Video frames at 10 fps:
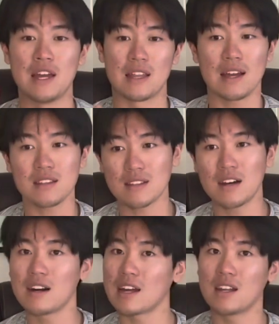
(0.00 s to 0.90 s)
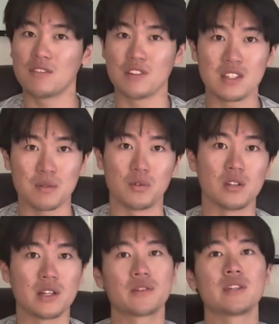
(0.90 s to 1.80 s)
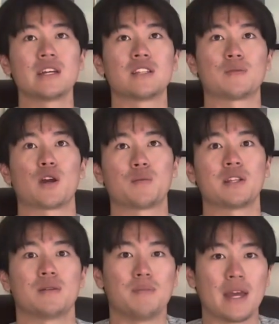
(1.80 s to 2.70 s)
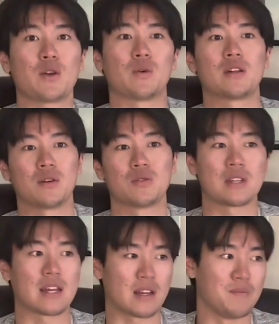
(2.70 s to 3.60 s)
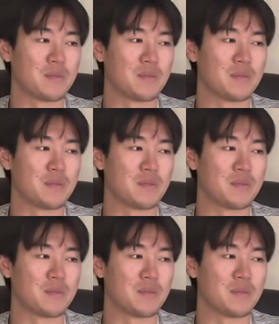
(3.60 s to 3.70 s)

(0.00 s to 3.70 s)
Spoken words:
That song and Invincible literally inspired me to make one of those like